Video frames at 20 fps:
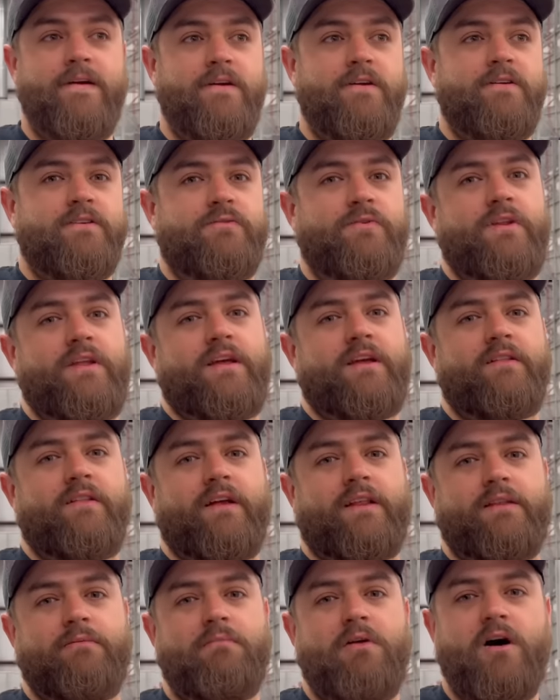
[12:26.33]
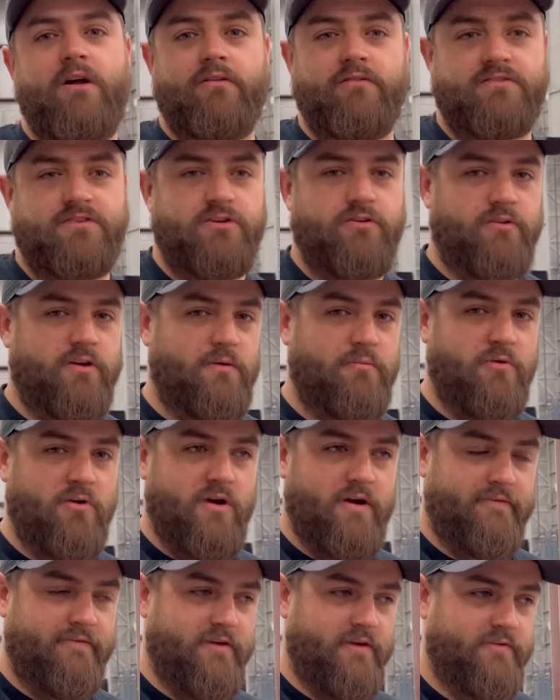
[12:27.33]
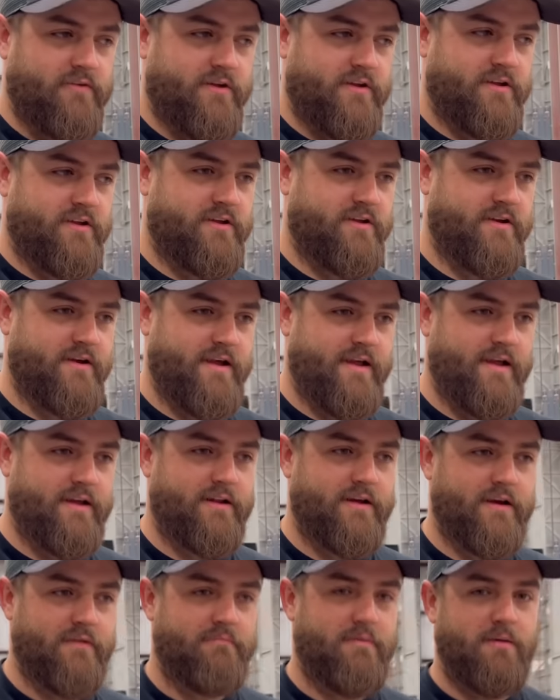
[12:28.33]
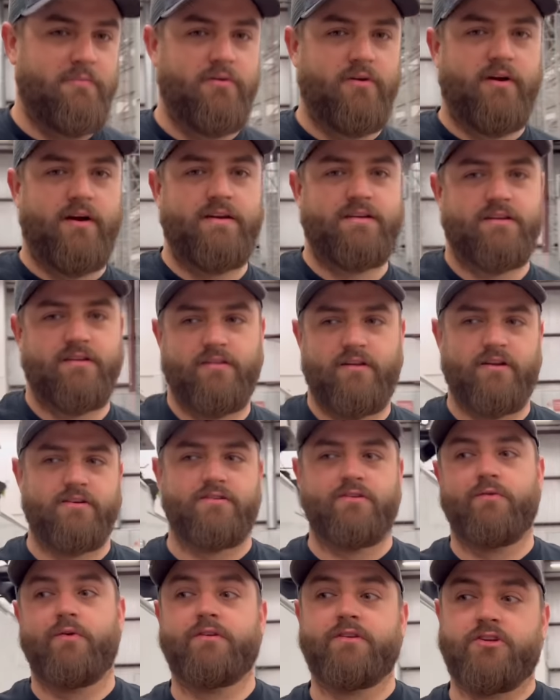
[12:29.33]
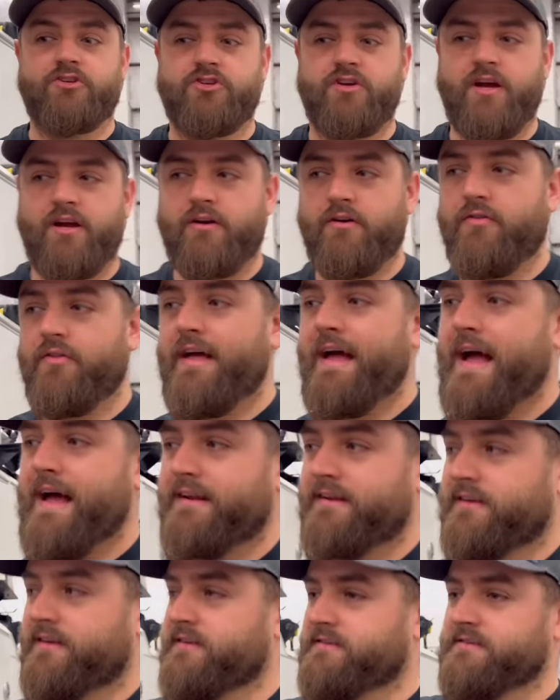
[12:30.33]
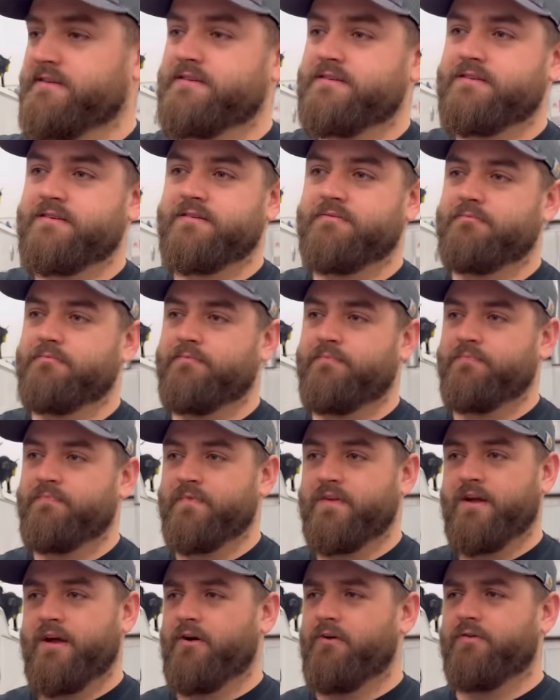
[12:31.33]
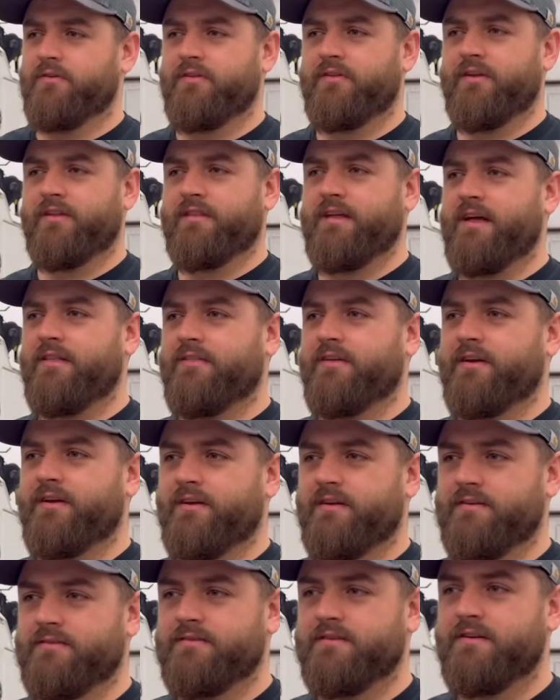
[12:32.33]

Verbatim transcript: So you get like the model and serial number off of it. And uh, maybe you guys can let us know what to check on that because it's, how old do you think that thing is?